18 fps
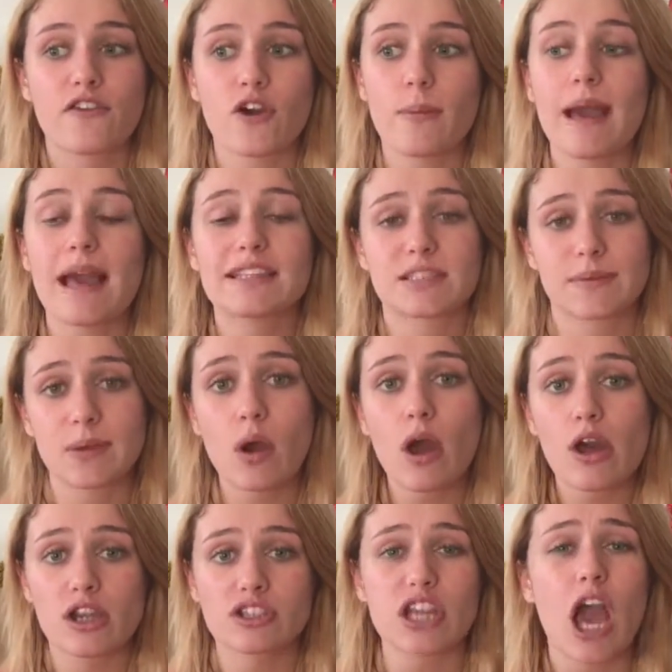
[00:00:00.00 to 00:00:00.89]
from it and to be
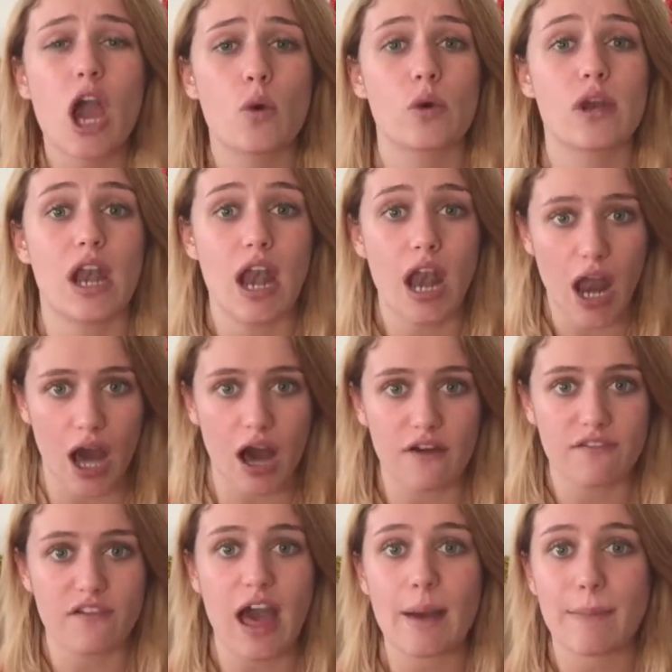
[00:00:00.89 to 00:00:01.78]
quite honest i would
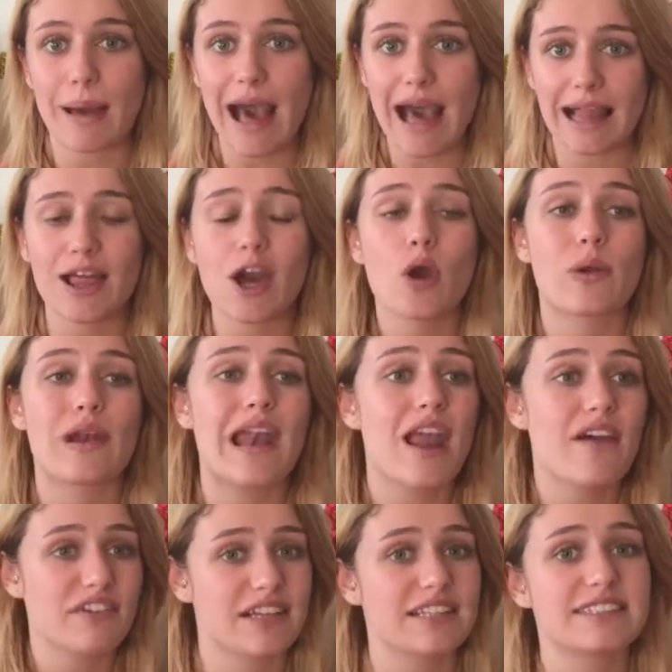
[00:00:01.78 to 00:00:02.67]
love a palette i would
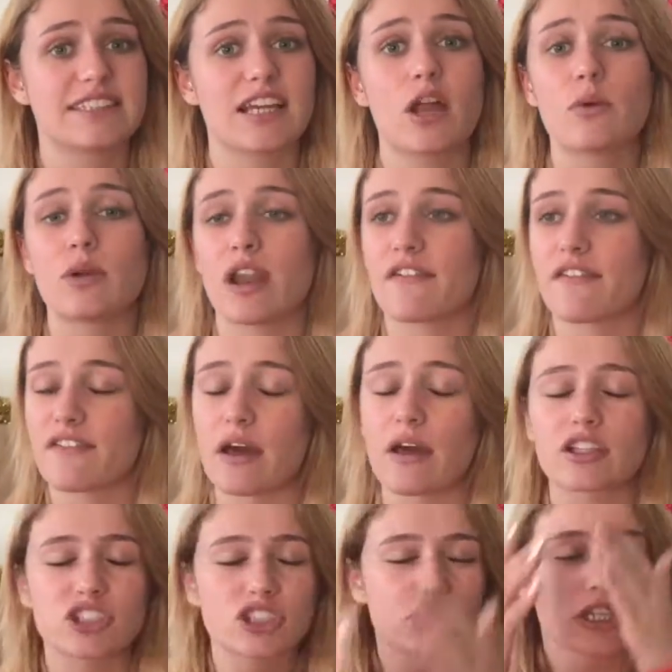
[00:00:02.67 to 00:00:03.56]
love a concealer i would love a
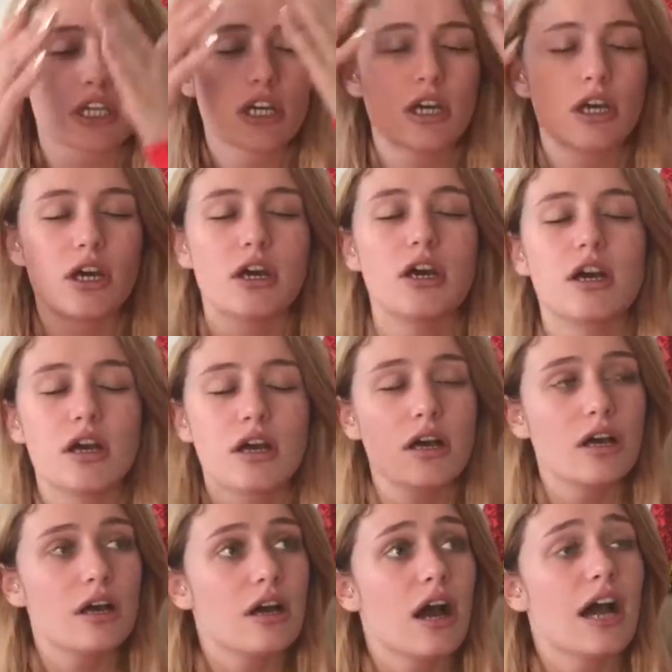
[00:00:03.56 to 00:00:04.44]
fan just
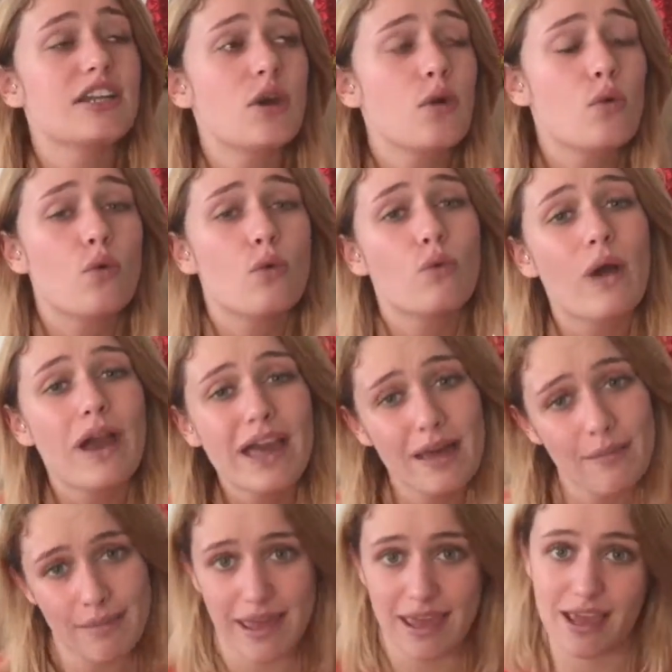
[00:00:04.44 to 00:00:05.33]
I don't
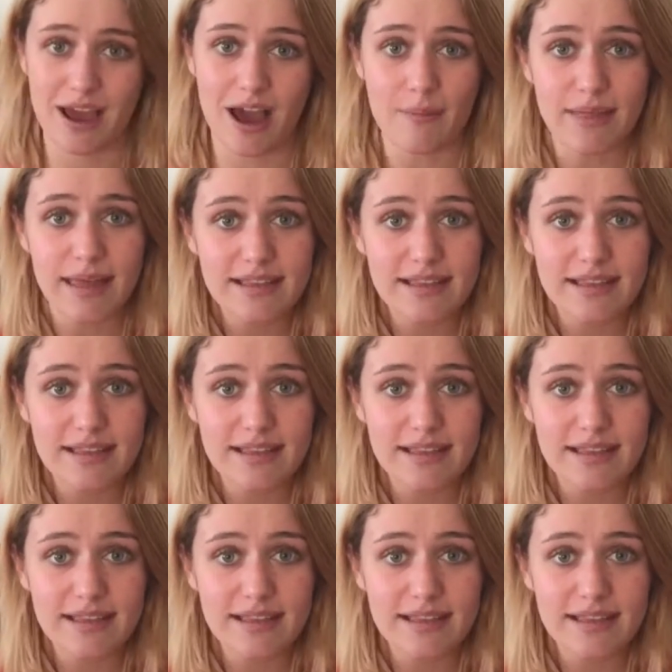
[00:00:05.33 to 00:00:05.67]
wear makeup.